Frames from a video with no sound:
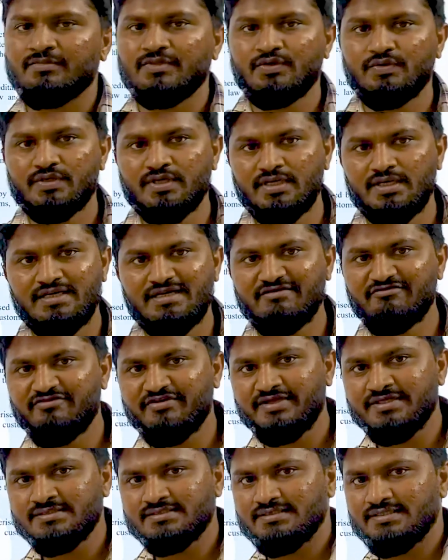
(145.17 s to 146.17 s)
Okay,
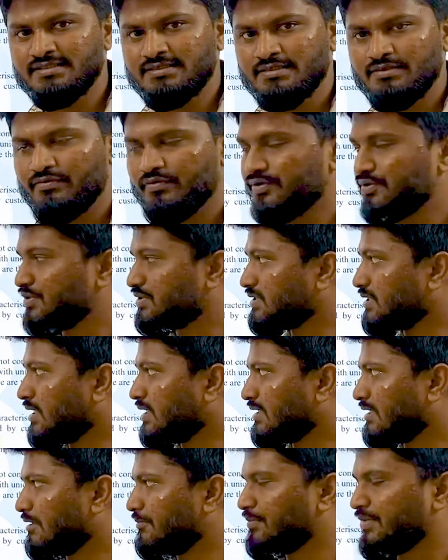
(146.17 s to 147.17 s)
difference is when you
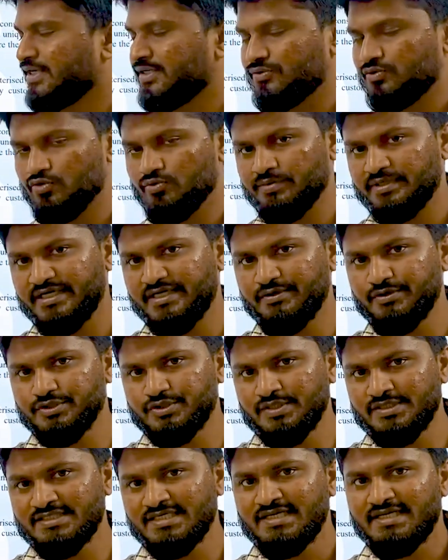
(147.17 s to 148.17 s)
start comparing two
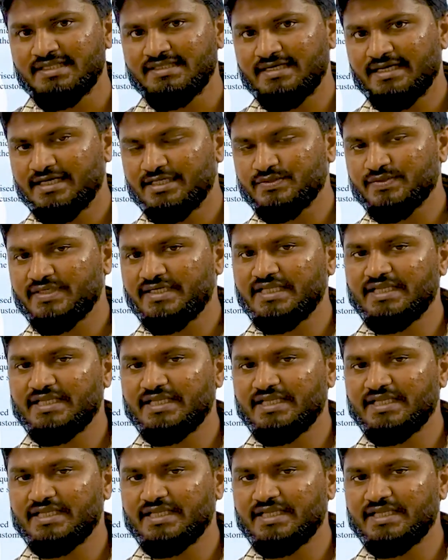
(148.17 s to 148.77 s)
individuals, that is when